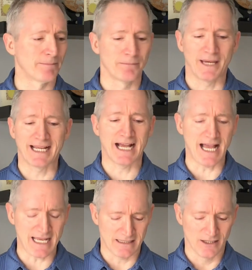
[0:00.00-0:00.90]
my
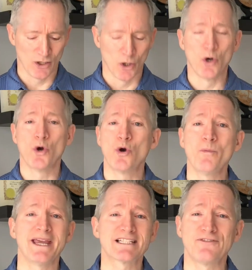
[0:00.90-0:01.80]
God, who
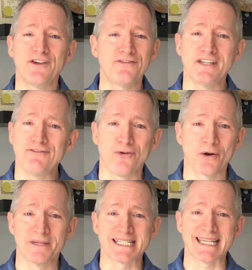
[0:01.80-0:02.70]
makes 54
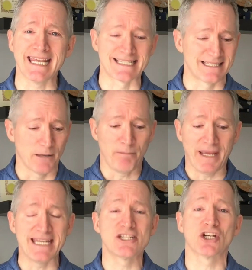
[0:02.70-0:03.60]
mistakes in a
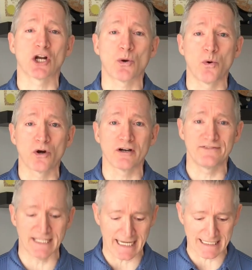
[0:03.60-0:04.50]
page and a quarter of
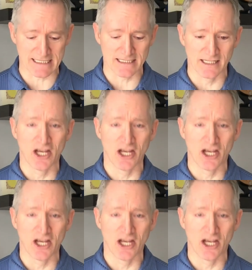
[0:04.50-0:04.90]
text?